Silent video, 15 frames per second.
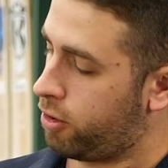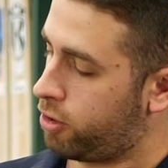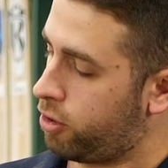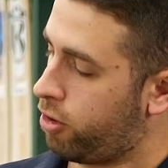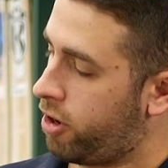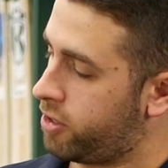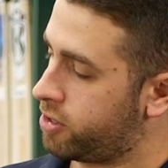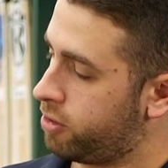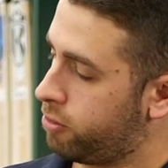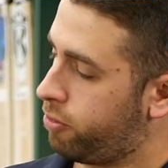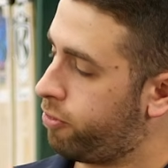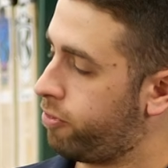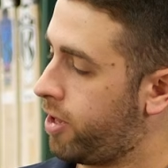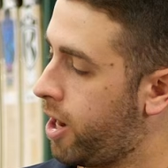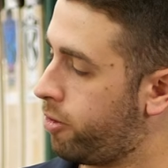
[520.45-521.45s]
got a nice little
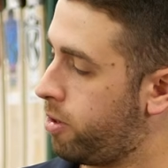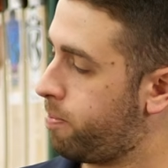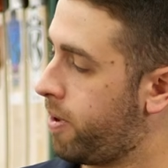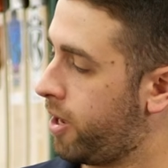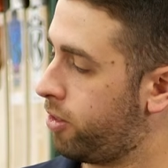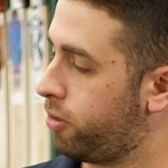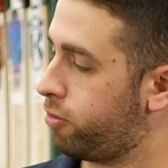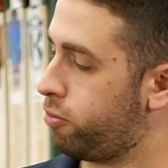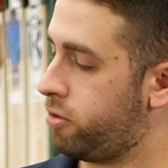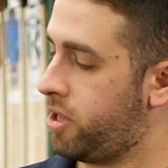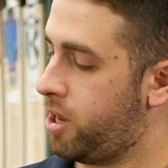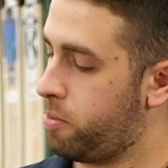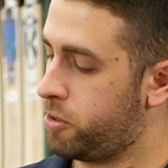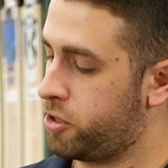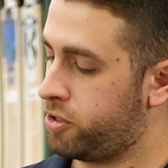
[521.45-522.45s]
flowery pattern through
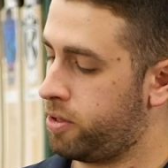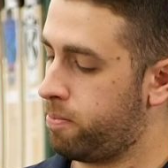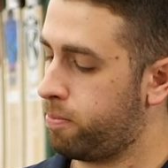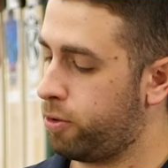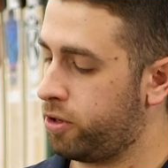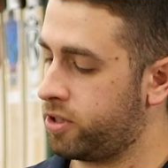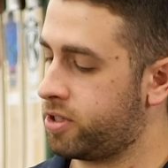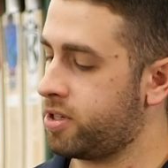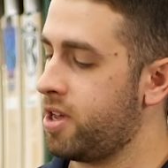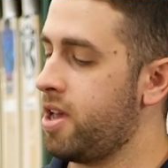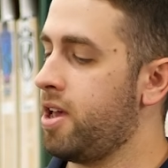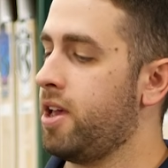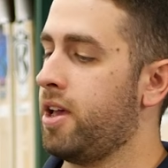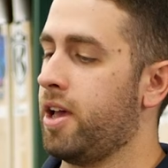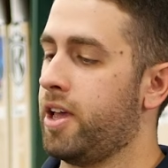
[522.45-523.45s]
there, which is embossed.
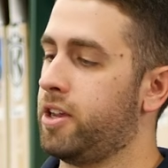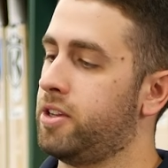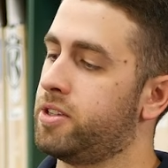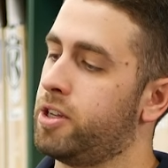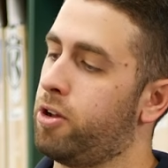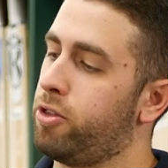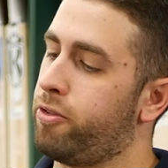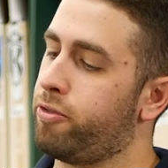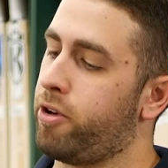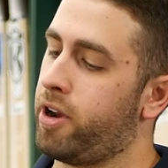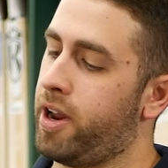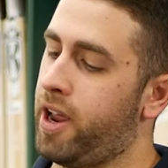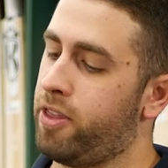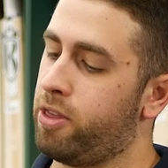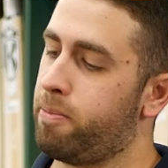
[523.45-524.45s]
You can see on the
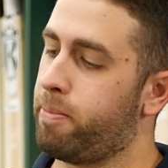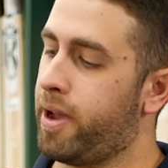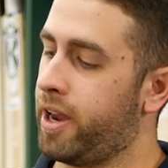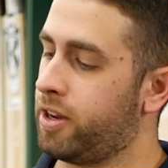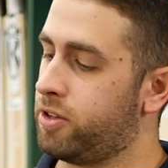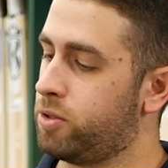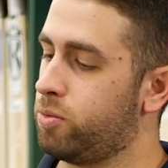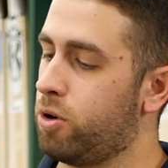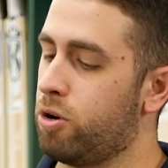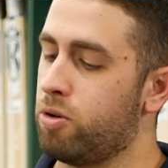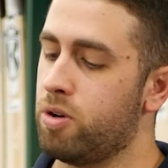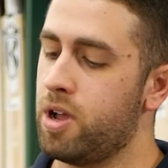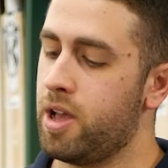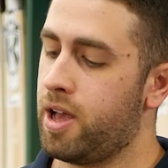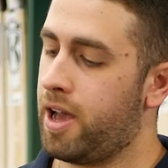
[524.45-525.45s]
front and the back as
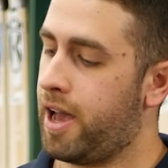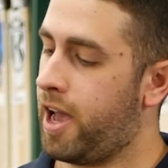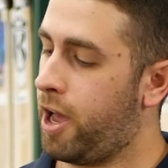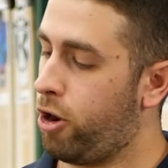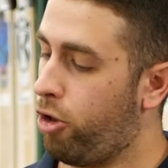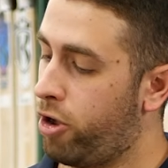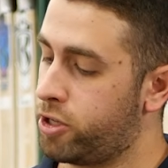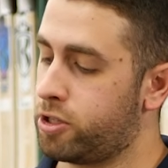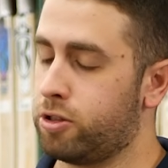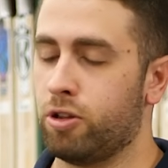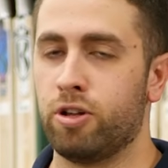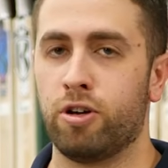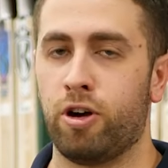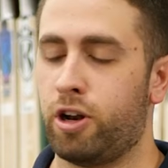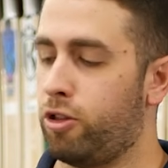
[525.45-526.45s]
well. A nice
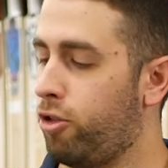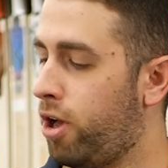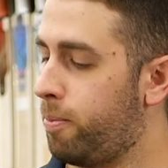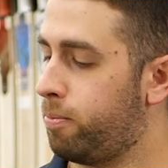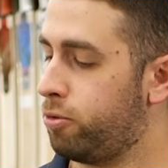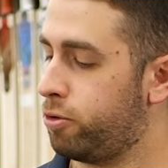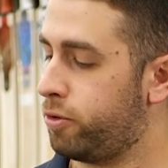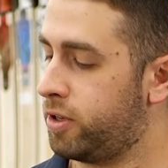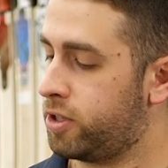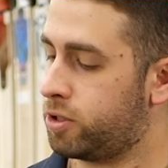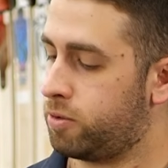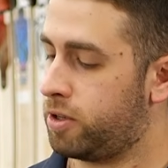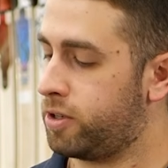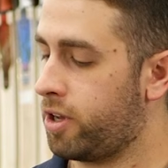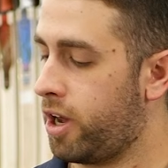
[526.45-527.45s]
kind of light blue
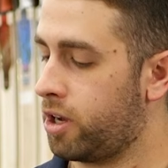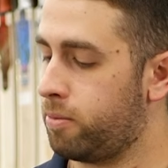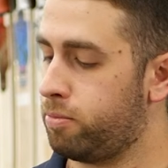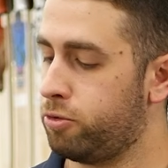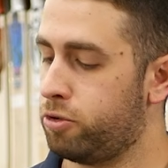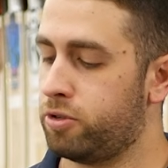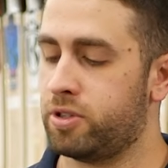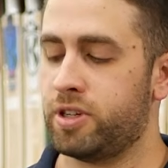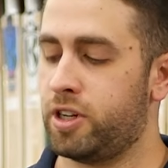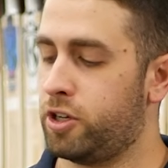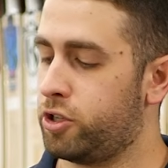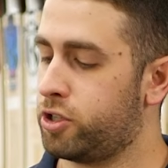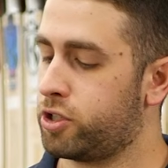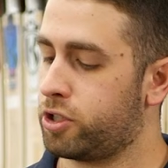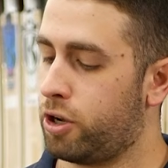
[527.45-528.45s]
into a darker blue
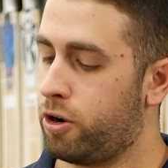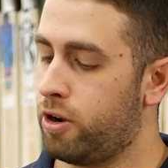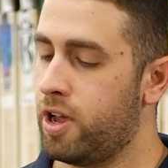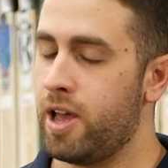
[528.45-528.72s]
tinge. So